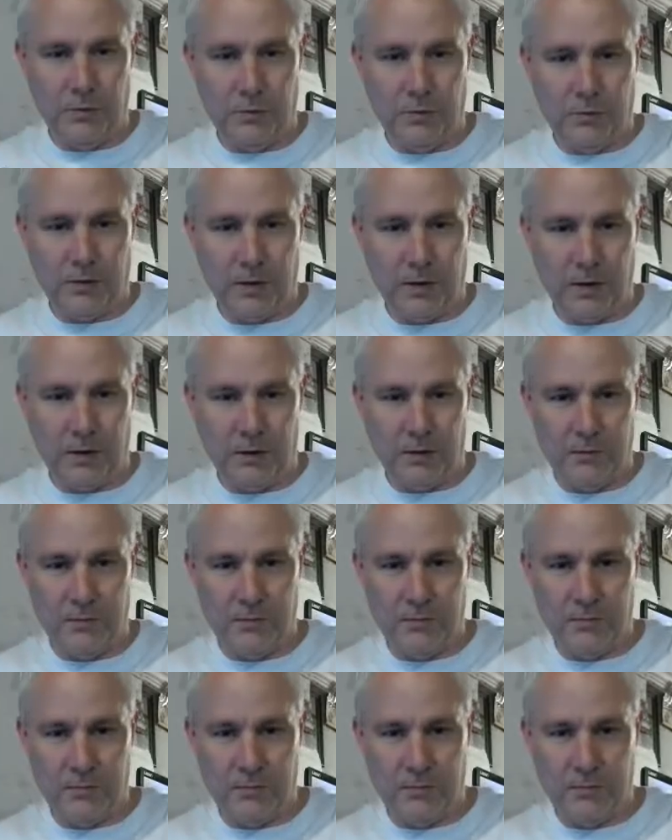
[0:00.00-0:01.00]
this kind of,
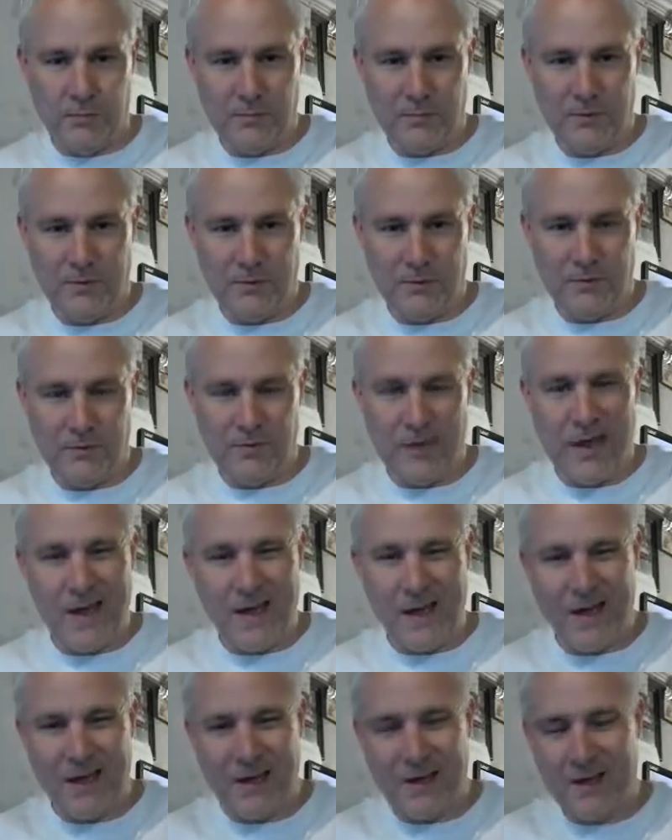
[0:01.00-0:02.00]

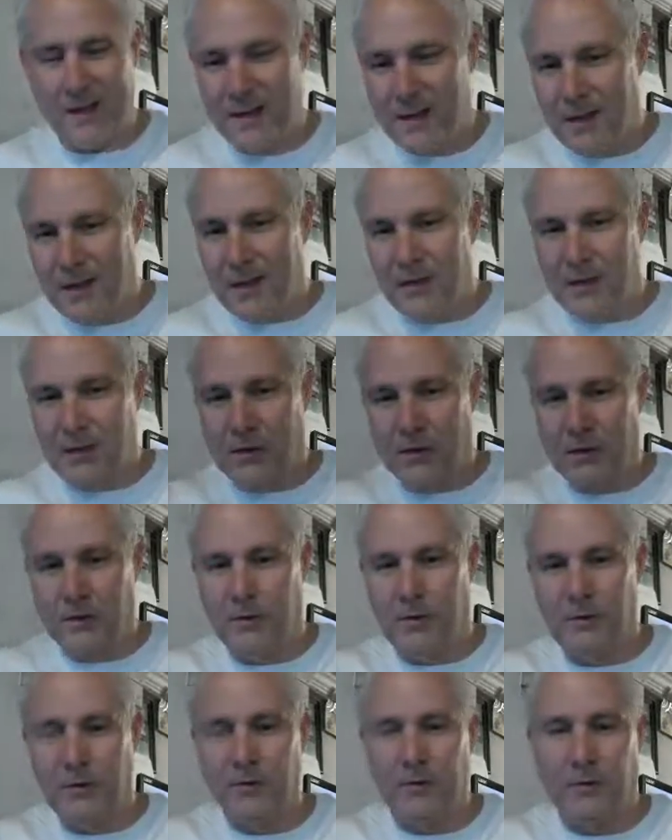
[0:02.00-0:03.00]
jack, it
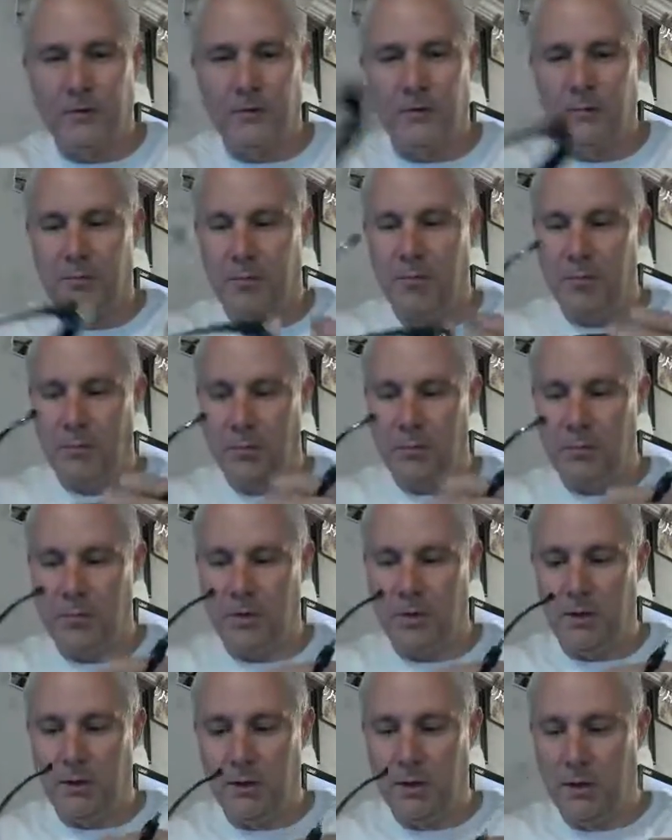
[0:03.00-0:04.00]
seems like something that would
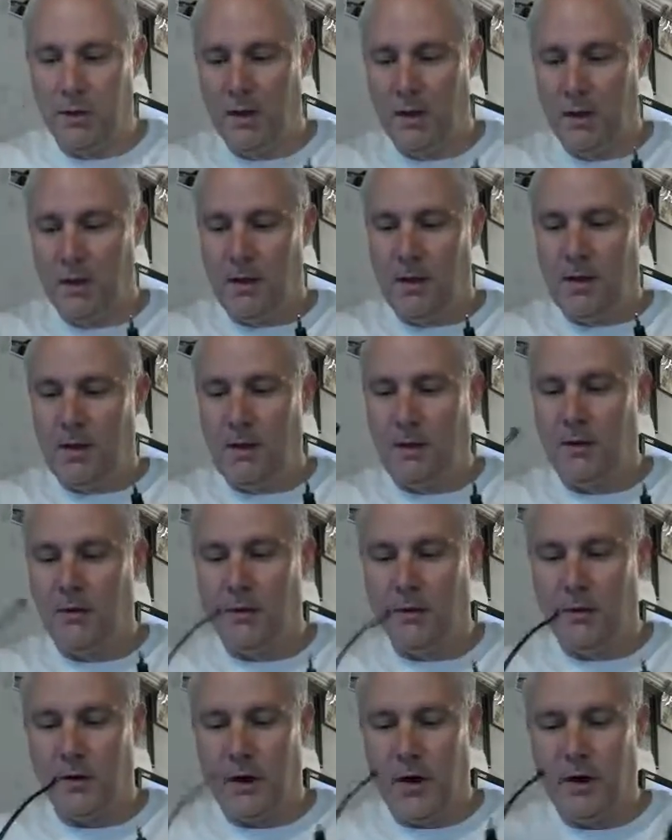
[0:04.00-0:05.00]
be
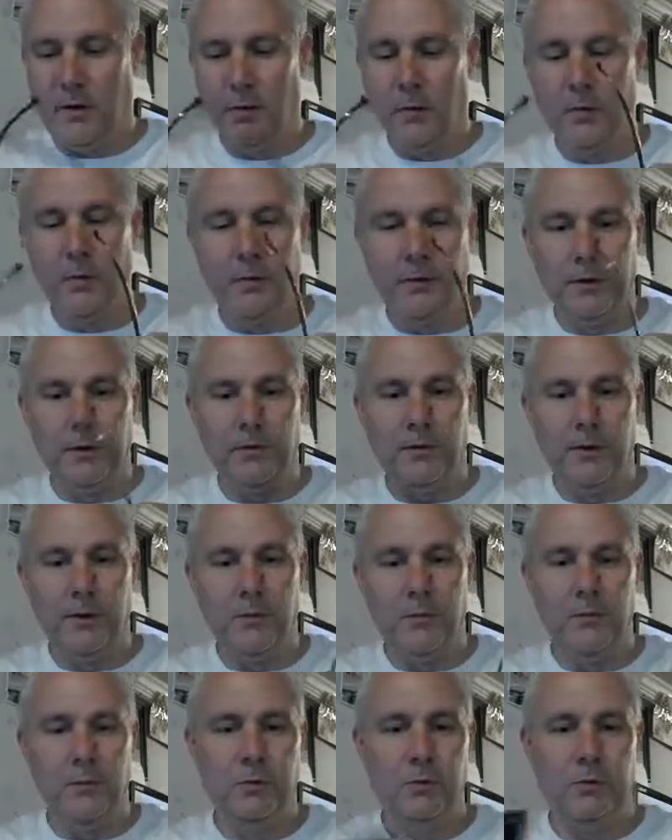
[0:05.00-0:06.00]
either on a really
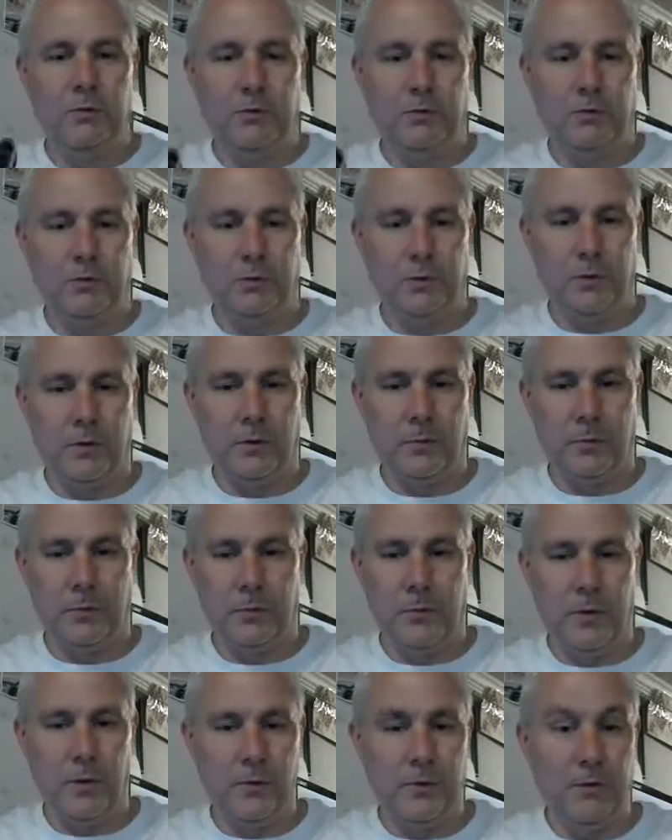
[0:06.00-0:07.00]
cheap new system or
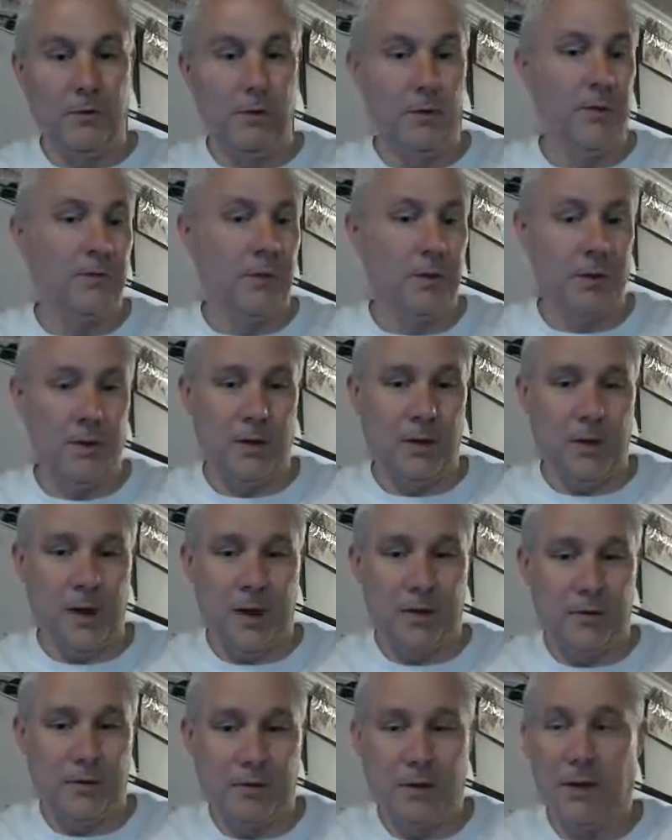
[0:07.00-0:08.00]
maybe something that
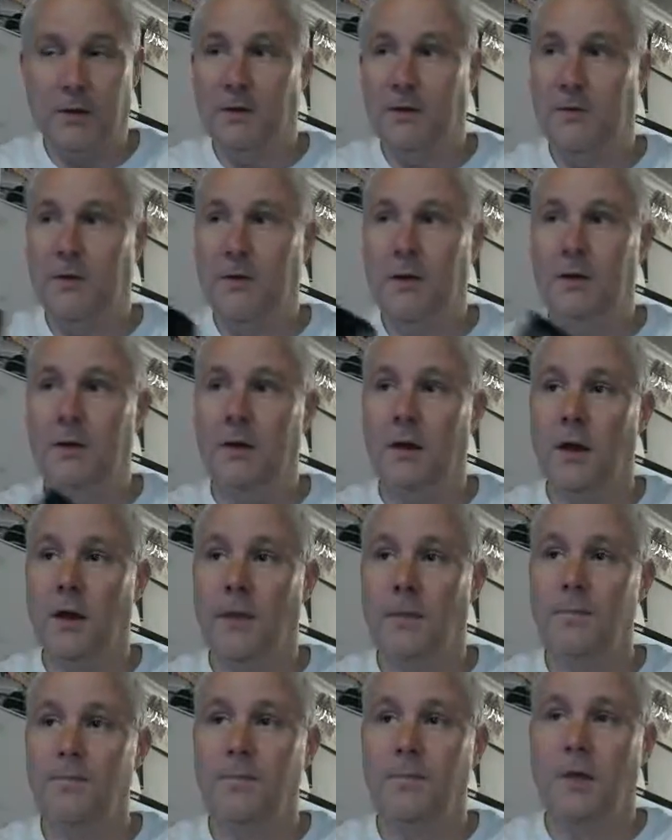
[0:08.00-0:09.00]
I just hadn't seen
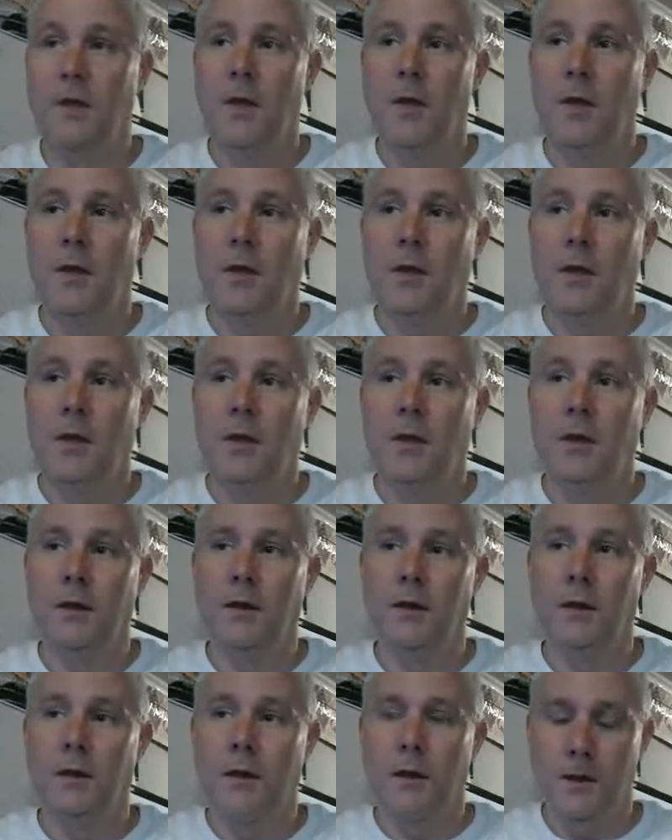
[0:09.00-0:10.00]
yet." And